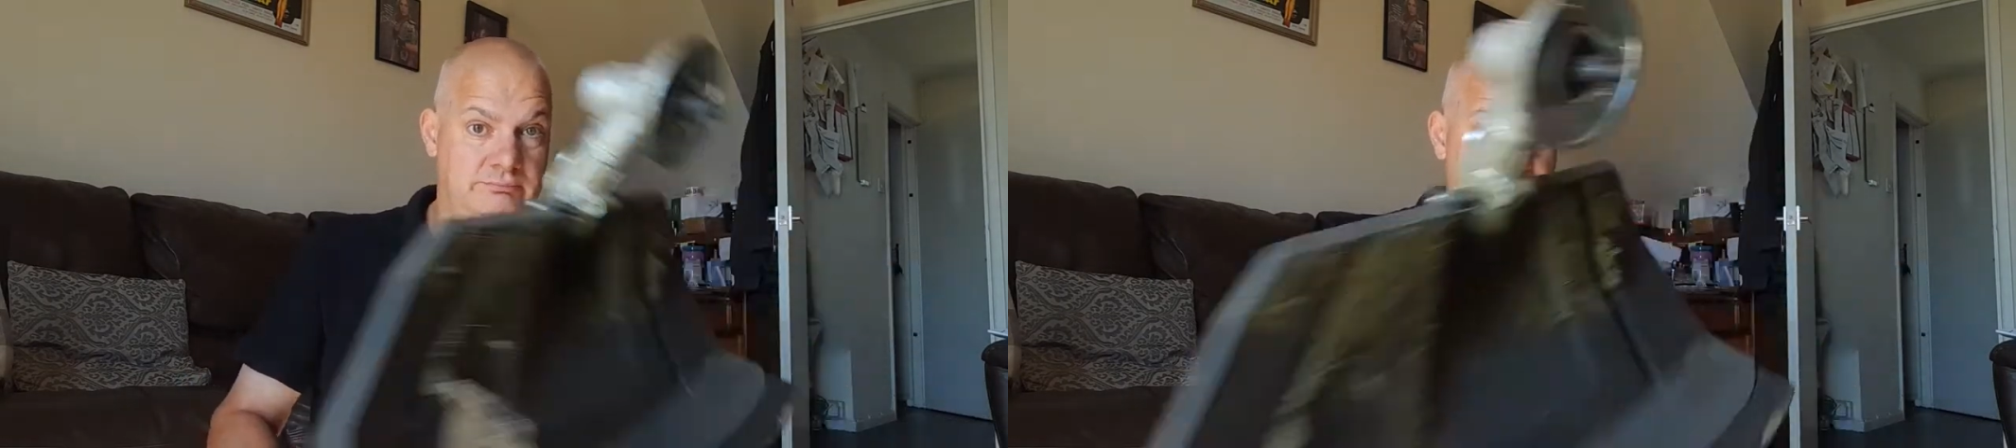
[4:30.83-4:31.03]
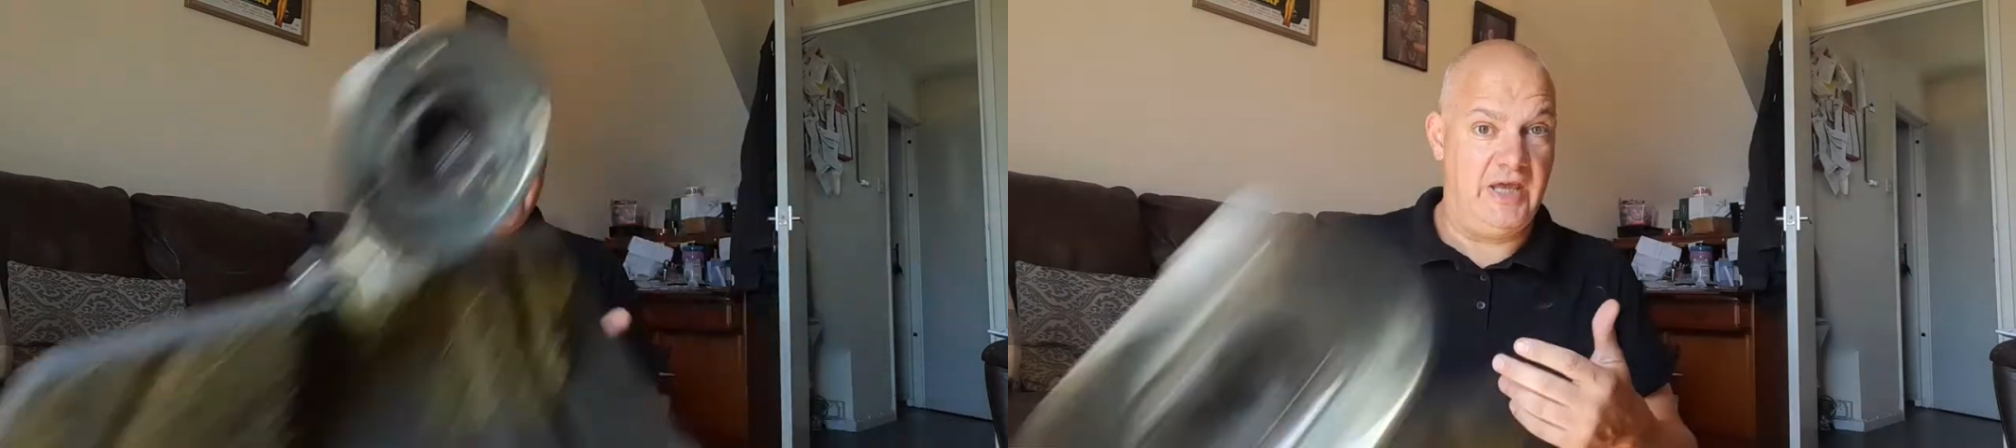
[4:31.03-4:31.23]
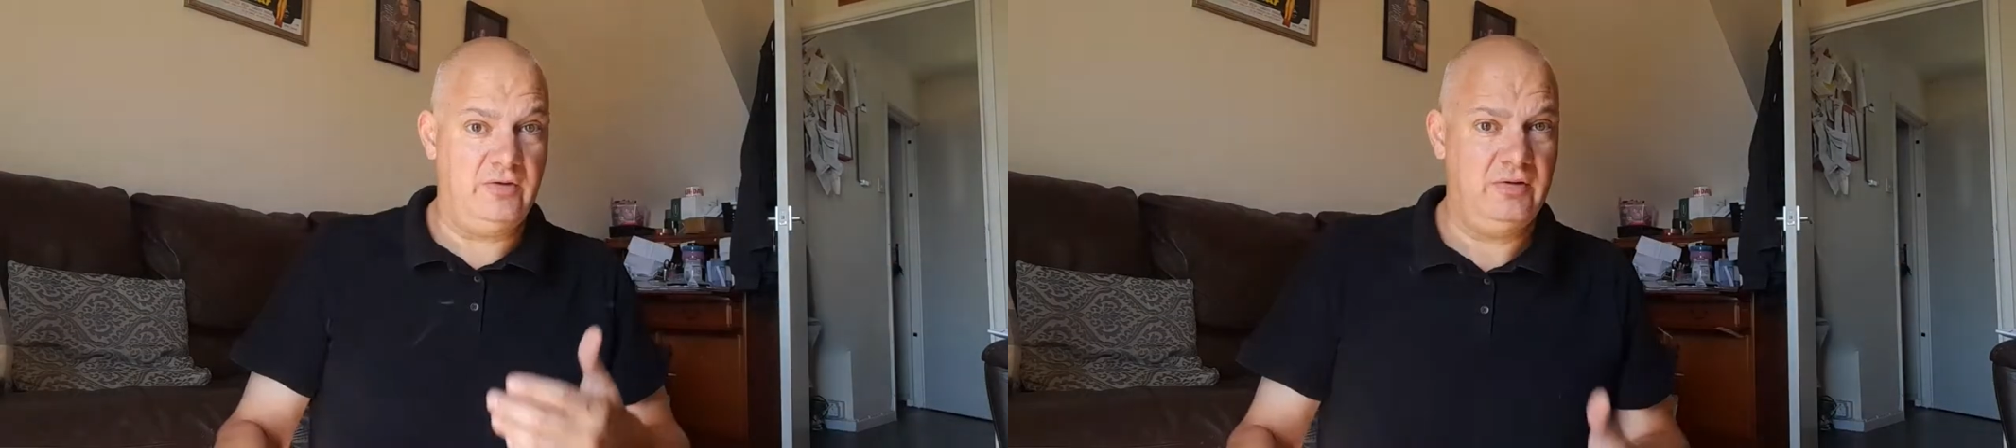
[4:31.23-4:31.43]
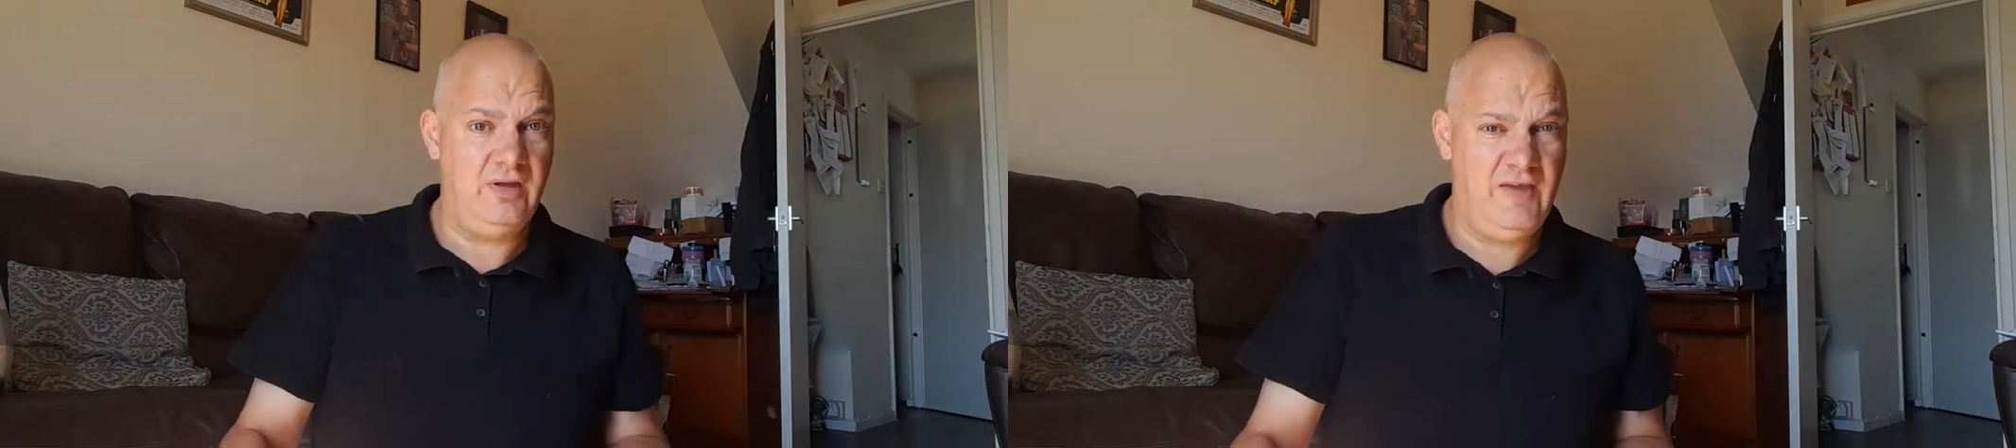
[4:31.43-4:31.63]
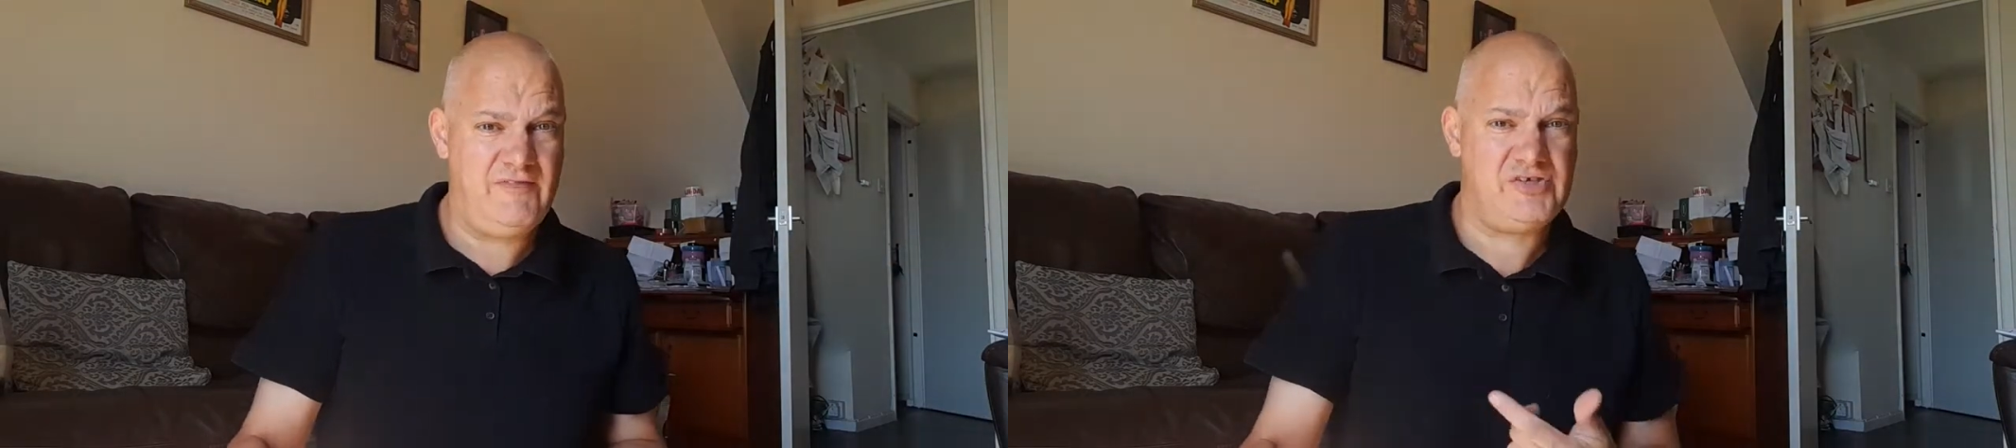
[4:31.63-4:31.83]
You know,
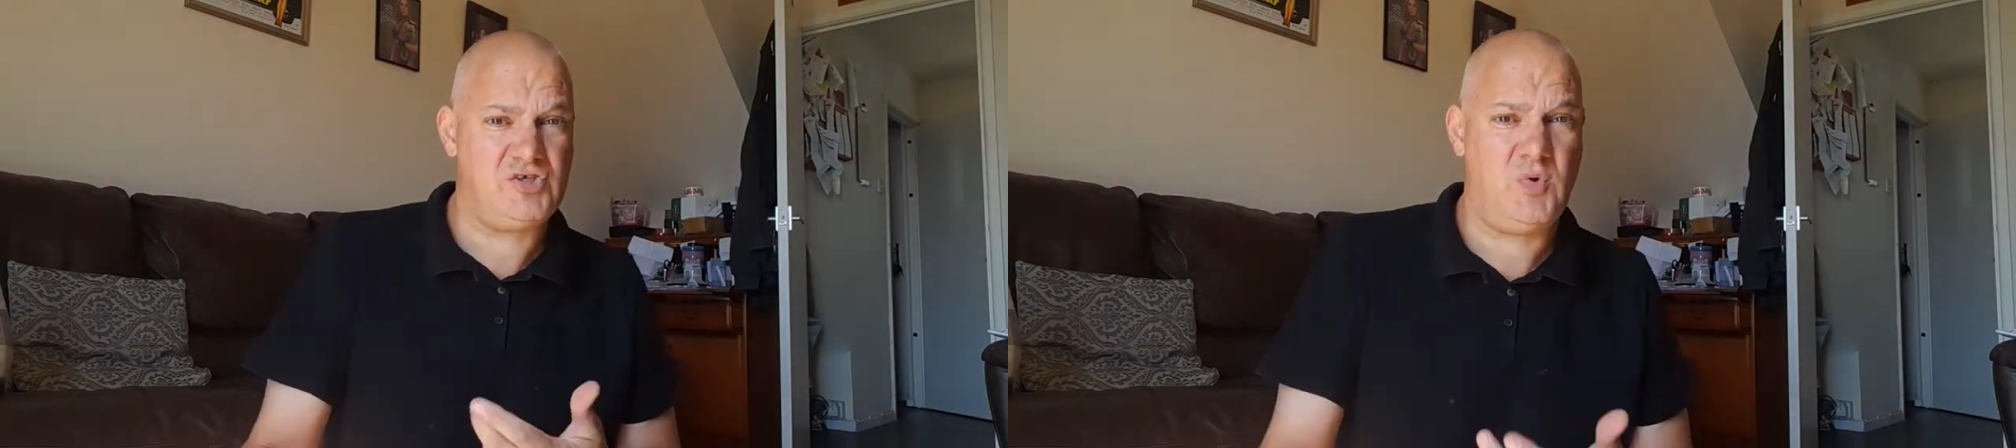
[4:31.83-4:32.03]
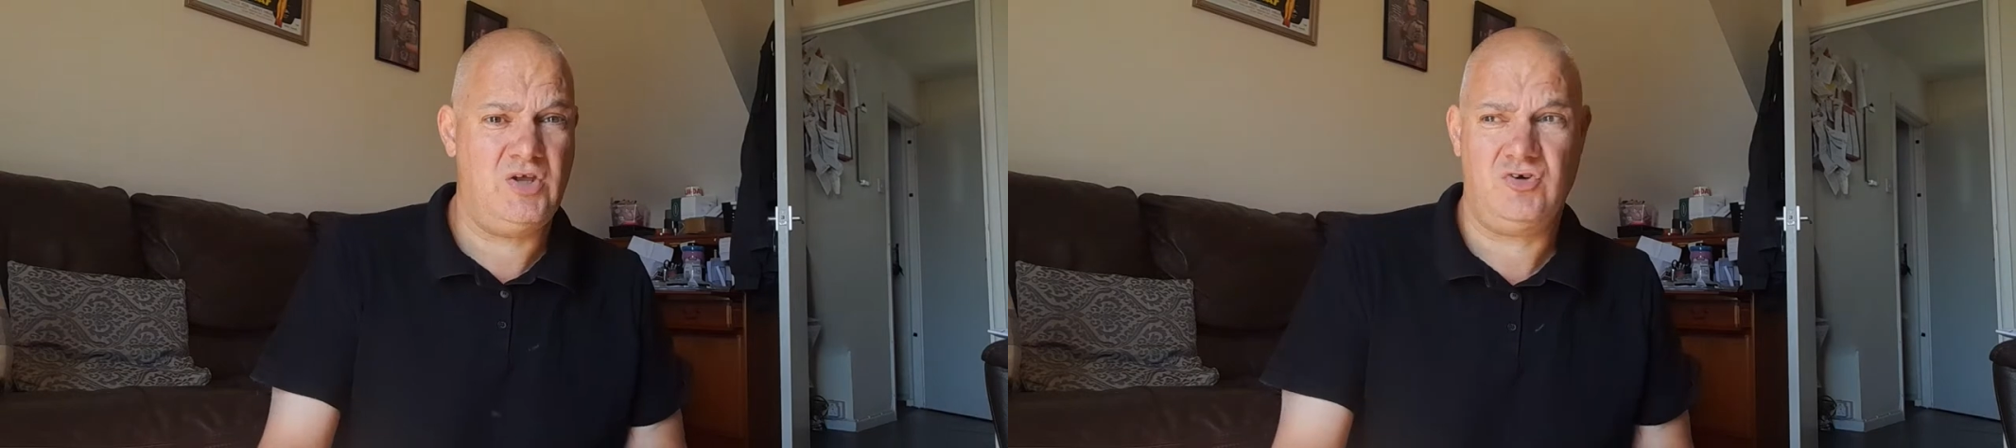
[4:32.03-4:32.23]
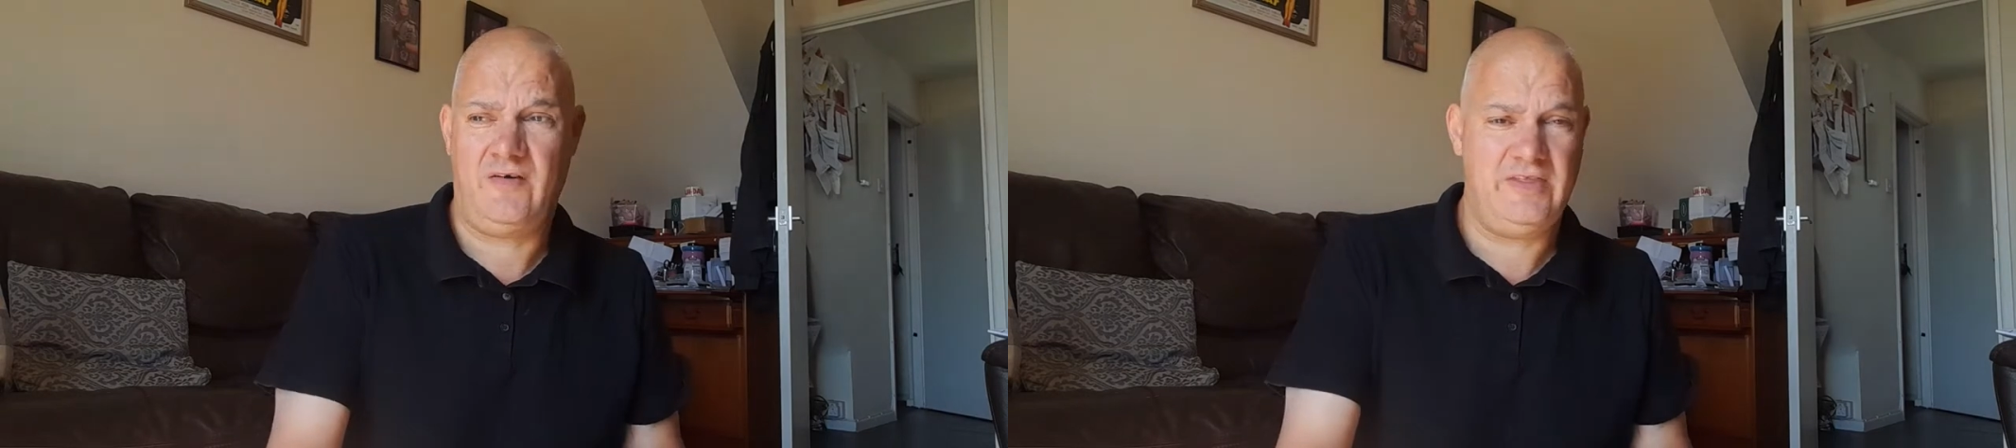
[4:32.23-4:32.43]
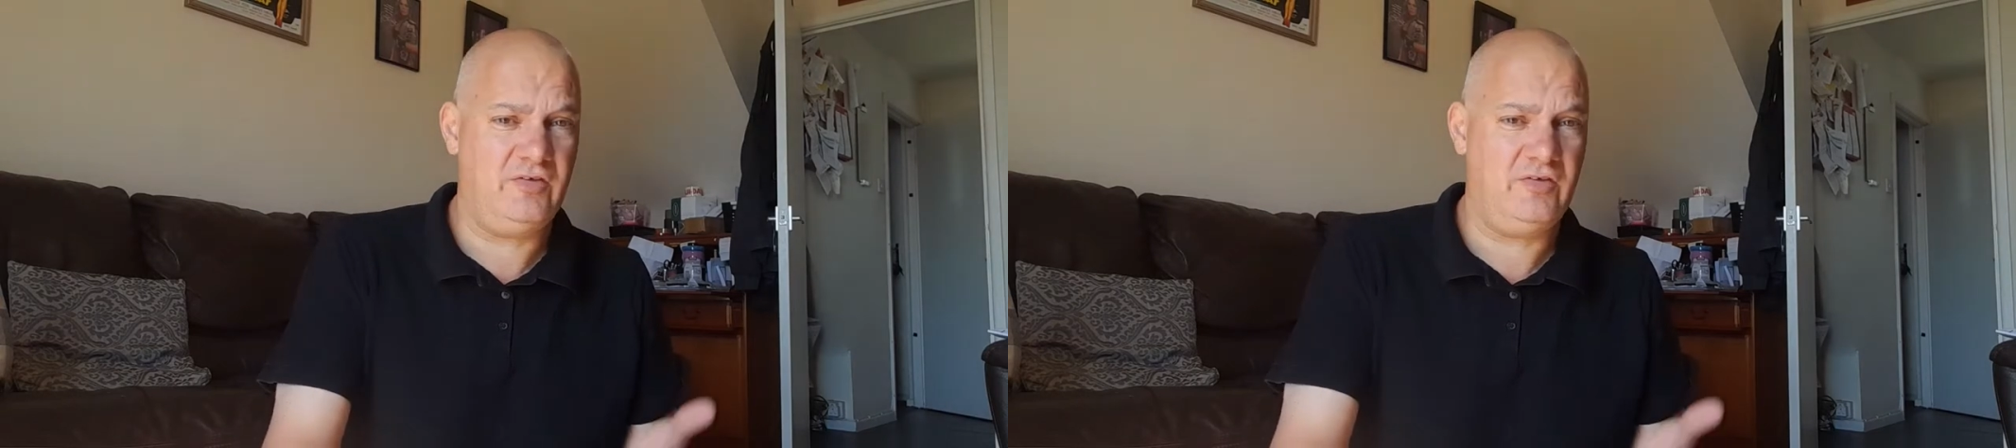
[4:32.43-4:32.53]
if it's a square drive,